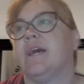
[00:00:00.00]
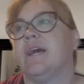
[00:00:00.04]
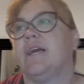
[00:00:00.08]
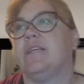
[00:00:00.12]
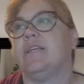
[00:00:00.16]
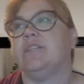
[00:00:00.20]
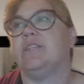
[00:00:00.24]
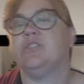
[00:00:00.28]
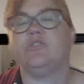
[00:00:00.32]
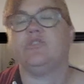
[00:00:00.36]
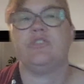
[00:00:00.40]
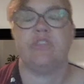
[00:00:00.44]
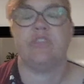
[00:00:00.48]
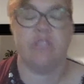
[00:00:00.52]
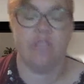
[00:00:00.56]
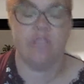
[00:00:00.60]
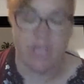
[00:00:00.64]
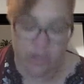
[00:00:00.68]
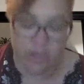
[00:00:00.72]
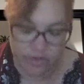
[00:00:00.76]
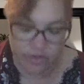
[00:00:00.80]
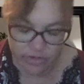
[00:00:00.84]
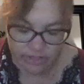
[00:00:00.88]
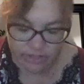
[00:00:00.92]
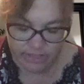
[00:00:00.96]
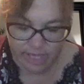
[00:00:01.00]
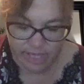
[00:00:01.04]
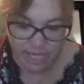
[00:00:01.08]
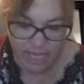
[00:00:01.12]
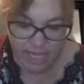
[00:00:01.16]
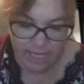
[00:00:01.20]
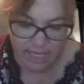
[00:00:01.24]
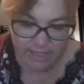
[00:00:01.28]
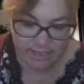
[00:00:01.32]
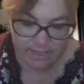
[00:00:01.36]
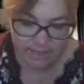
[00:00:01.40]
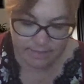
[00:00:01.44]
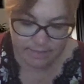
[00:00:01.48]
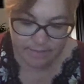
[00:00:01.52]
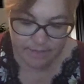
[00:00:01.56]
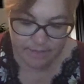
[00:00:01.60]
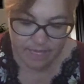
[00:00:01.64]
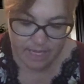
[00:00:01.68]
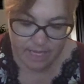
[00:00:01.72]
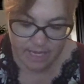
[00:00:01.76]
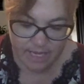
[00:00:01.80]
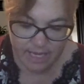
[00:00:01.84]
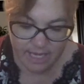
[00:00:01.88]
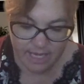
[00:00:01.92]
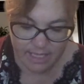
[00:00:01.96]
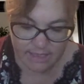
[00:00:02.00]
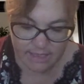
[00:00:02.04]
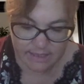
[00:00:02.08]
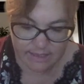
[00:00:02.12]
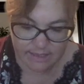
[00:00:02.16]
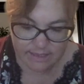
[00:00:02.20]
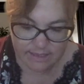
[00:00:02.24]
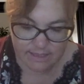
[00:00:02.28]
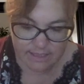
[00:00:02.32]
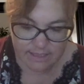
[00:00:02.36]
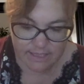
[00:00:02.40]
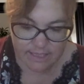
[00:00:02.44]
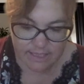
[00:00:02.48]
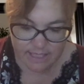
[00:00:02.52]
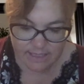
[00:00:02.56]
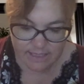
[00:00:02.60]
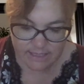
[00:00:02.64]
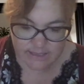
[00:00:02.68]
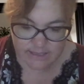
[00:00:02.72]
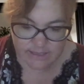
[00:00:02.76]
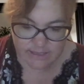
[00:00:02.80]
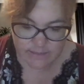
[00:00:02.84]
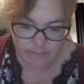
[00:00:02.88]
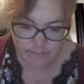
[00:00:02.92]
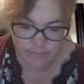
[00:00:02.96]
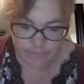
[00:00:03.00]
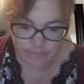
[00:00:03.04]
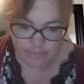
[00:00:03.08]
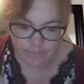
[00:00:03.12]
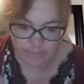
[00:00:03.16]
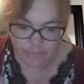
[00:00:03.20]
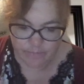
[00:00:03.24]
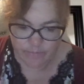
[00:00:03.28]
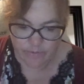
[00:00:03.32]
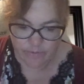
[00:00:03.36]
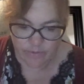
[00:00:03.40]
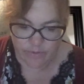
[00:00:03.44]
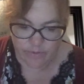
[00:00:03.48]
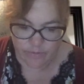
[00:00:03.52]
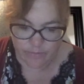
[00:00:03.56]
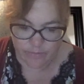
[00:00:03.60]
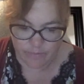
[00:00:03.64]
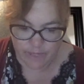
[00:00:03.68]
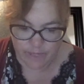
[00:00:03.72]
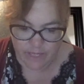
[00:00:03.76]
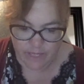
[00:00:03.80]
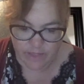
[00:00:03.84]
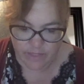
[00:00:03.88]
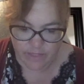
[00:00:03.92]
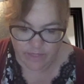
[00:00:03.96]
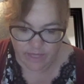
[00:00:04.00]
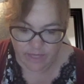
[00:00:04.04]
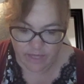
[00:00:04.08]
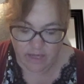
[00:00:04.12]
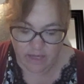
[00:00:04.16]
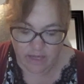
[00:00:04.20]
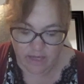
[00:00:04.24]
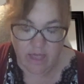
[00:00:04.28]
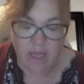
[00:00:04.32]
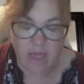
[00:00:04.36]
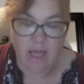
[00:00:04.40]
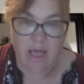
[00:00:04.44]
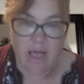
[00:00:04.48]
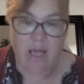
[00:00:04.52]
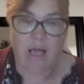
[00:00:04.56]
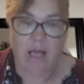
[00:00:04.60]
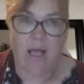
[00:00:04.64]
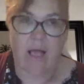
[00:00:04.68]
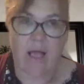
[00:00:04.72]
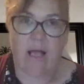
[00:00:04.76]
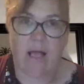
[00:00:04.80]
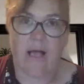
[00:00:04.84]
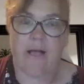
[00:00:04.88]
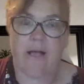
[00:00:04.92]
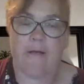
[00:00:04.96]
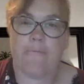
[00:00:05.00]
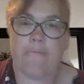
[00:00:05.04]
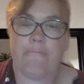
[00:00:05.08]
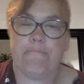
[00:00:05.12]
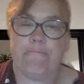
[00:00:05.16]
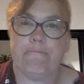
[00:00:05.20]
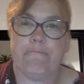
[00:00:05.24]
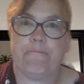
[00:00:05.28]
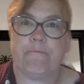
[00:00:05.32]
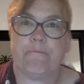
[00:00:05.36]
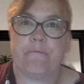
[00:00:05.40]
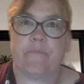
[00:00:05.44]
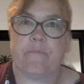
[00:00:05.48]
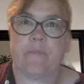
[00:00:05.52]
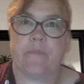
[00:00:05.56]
guide you to the other side. I guess that's the big thing. I